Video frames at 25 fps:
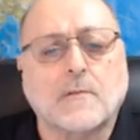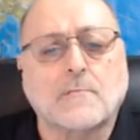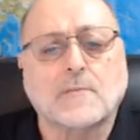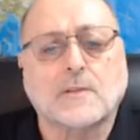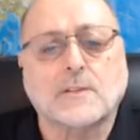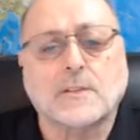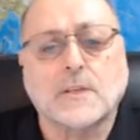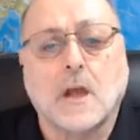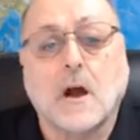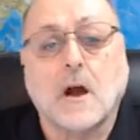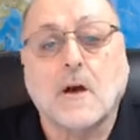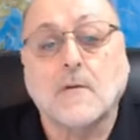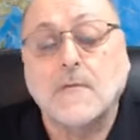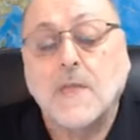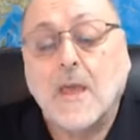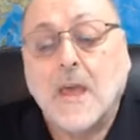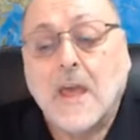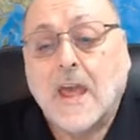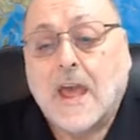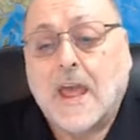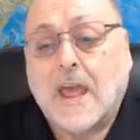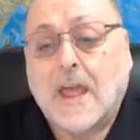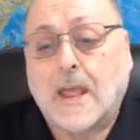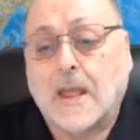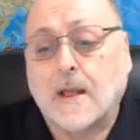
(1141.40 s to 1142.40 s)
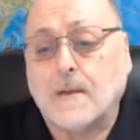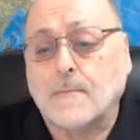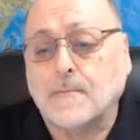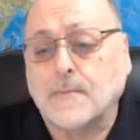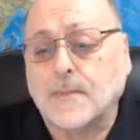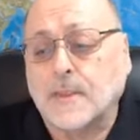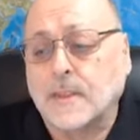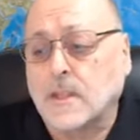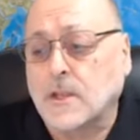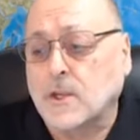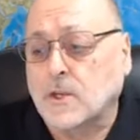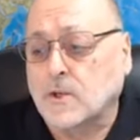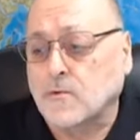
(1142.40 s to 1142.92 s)
himself
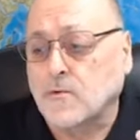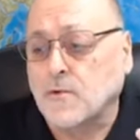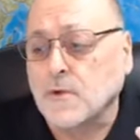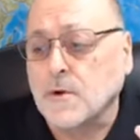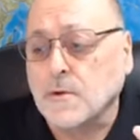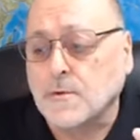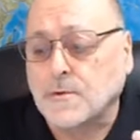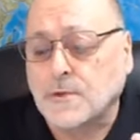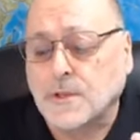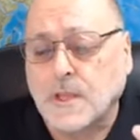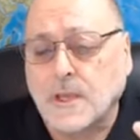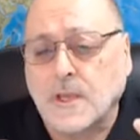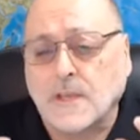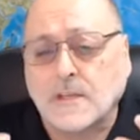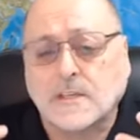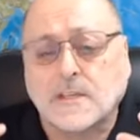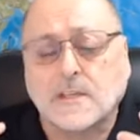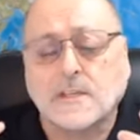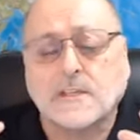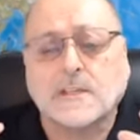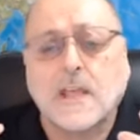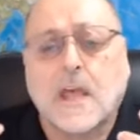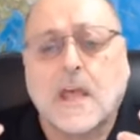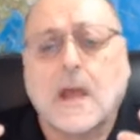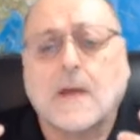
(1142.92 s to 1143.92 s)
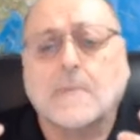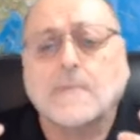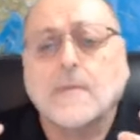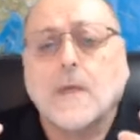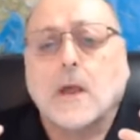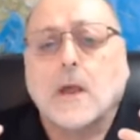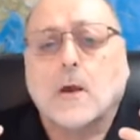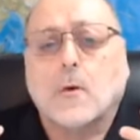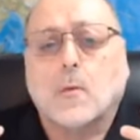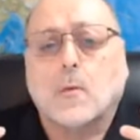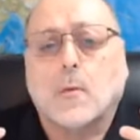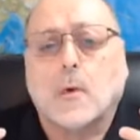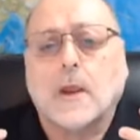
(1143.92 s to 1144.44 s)
and the truth is is that
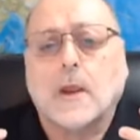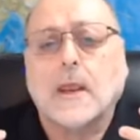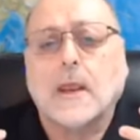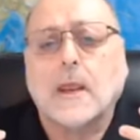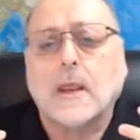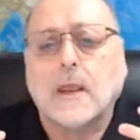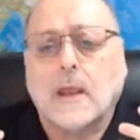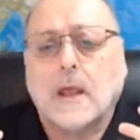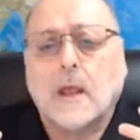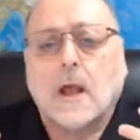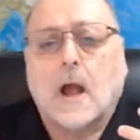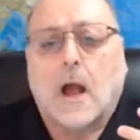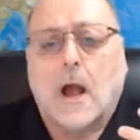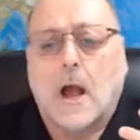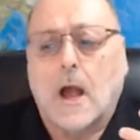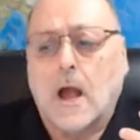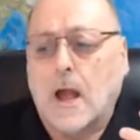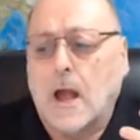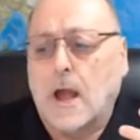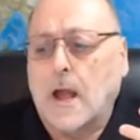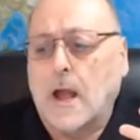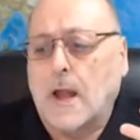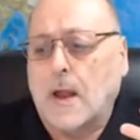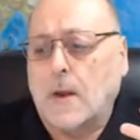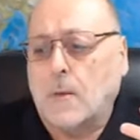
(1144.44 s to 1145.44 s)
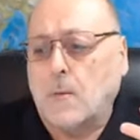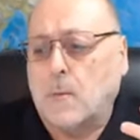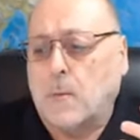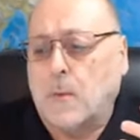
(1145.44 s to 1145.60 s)
we uh,